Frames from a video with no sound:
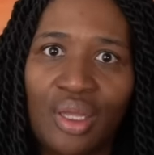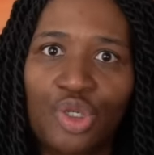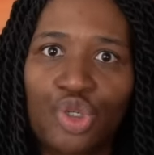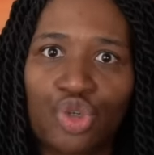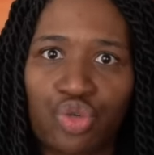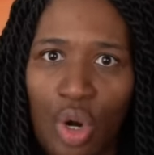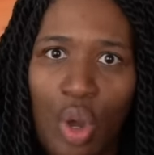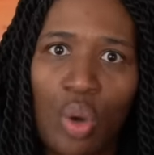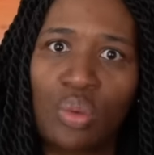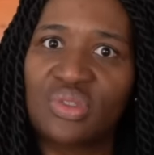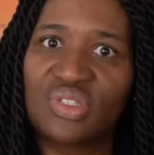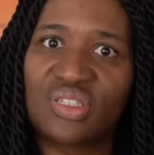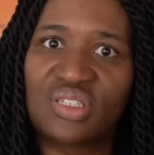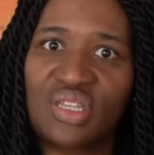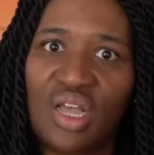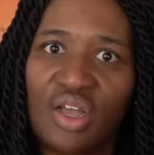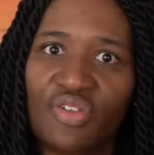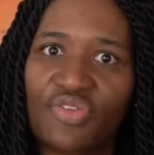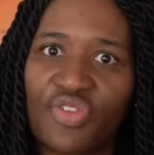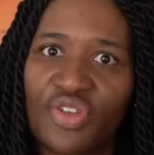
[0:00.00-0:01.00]
drone
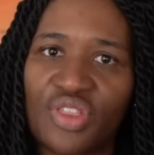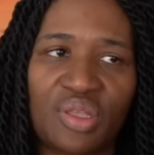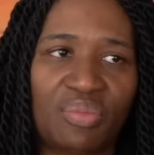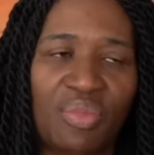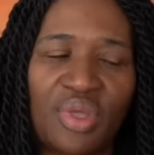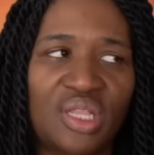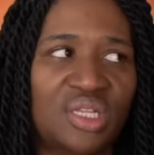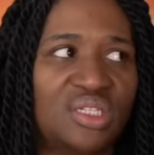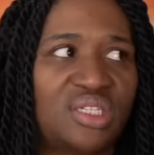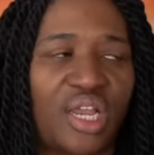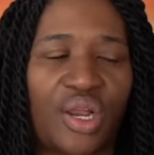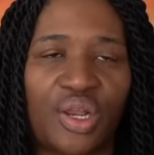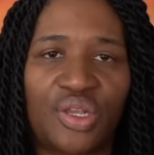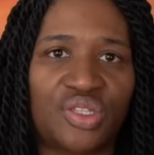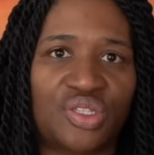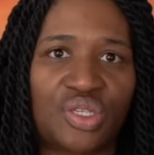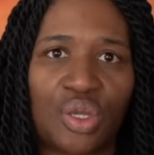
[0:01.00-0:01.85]
stuff for the military.